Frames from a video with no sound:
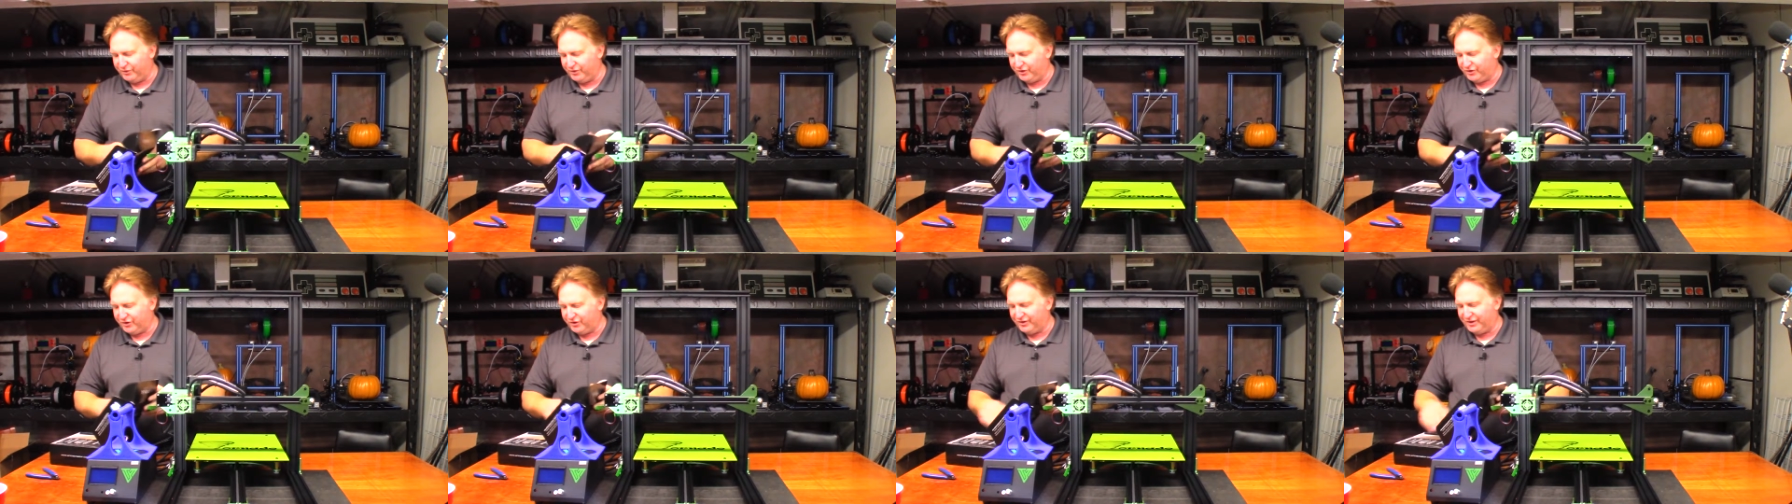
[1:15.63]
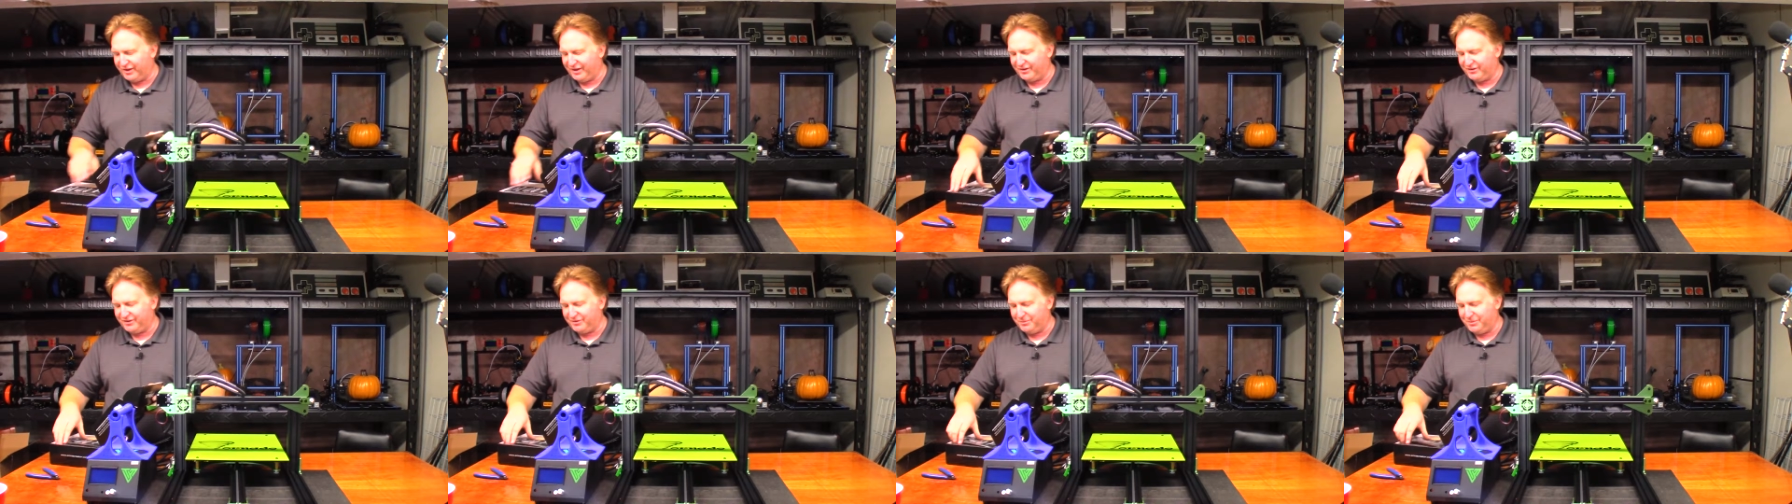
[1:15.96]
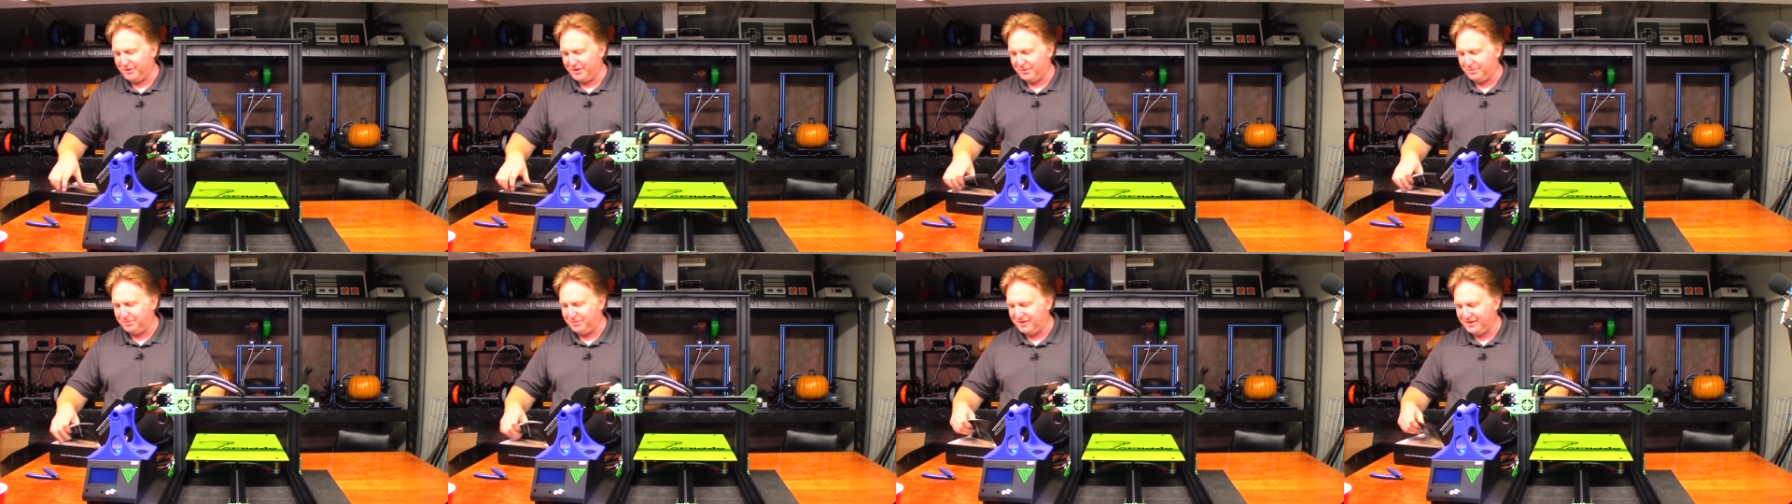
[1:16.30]
turned out to
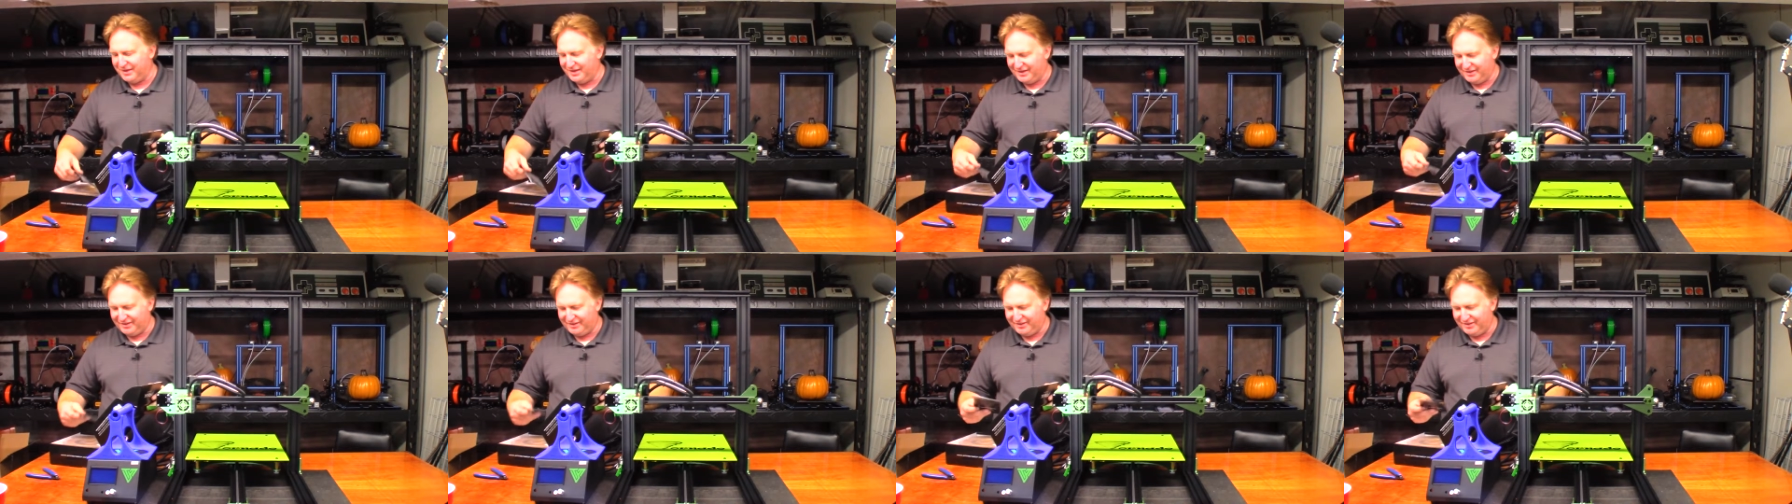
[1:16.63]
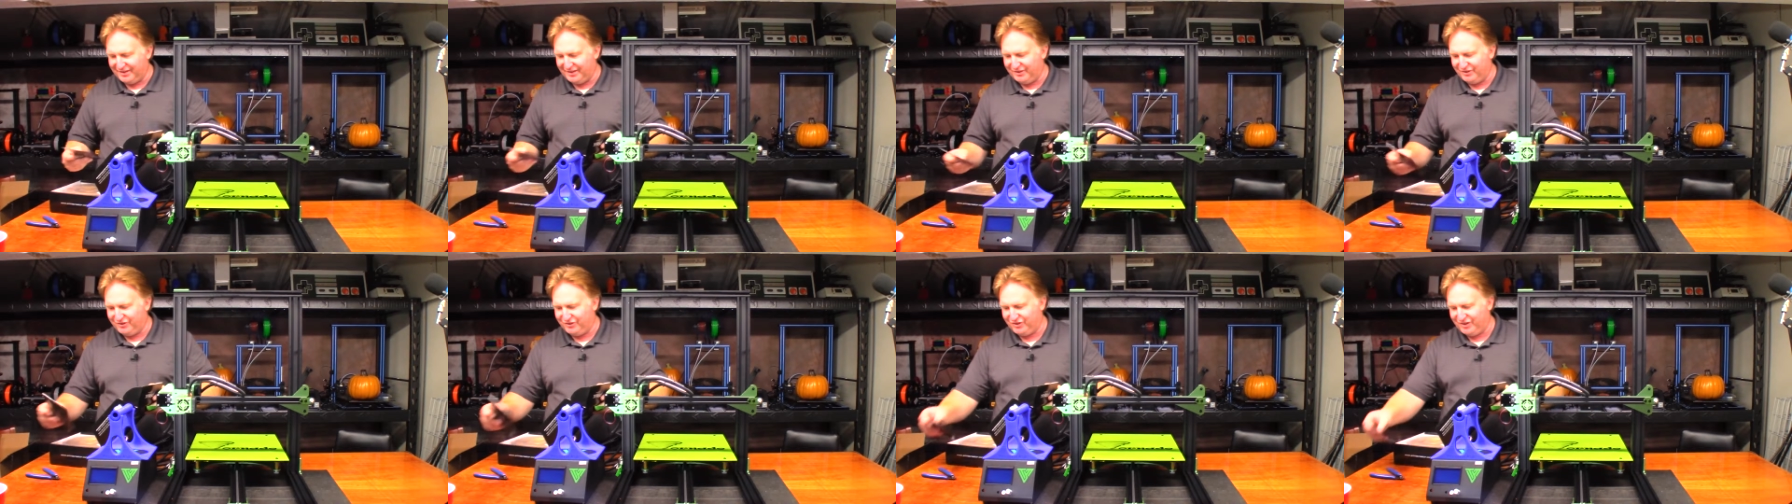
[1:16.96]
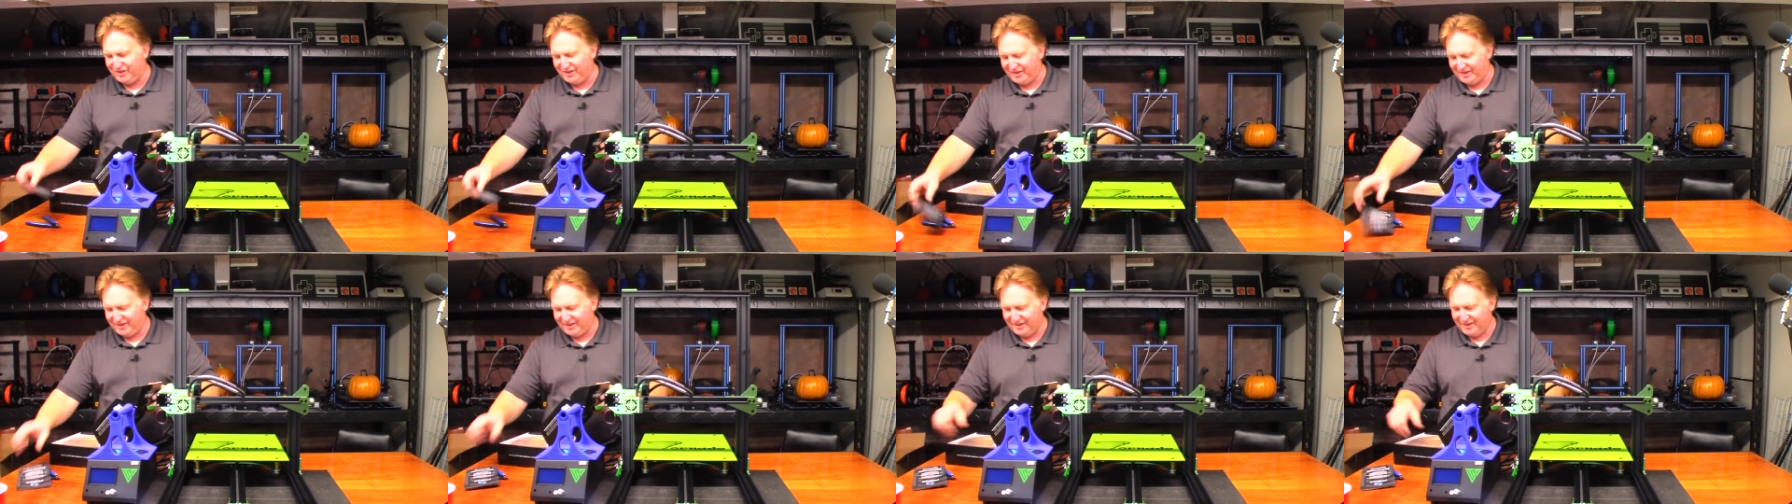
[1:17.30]
be a
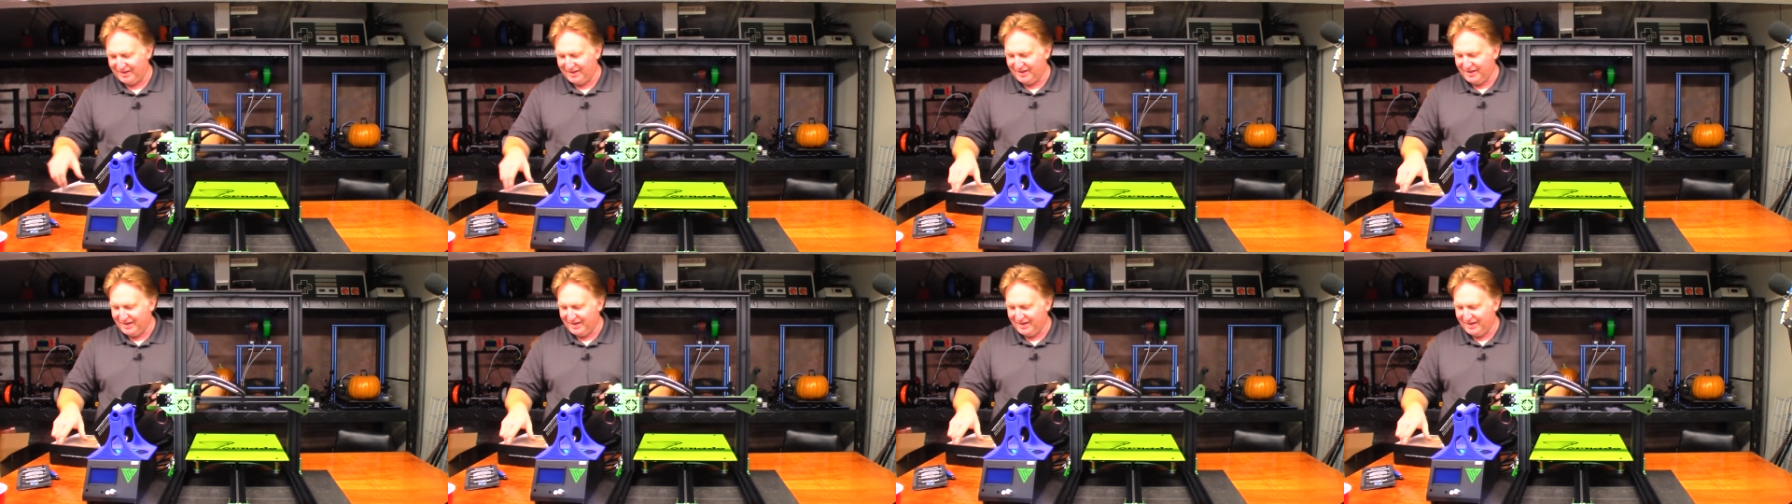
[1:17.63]
PETG.